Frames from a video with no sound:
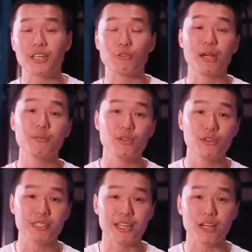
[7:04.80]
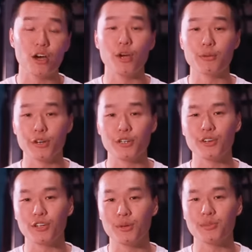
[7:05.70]
You can grab yours at
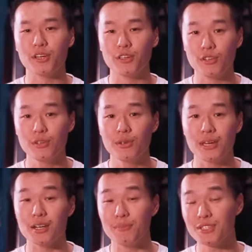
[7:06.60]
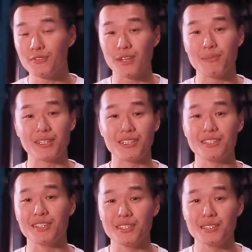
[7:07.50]
homegrow.com.au and the best thing about
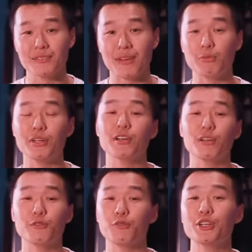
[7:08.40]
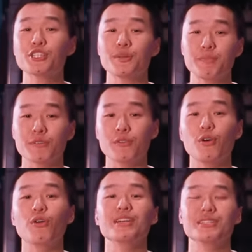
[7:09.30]
this is that we include free shipping for
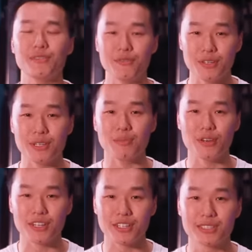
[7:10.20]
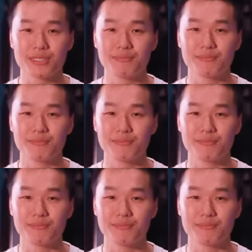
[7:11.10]
all AC Infinity products.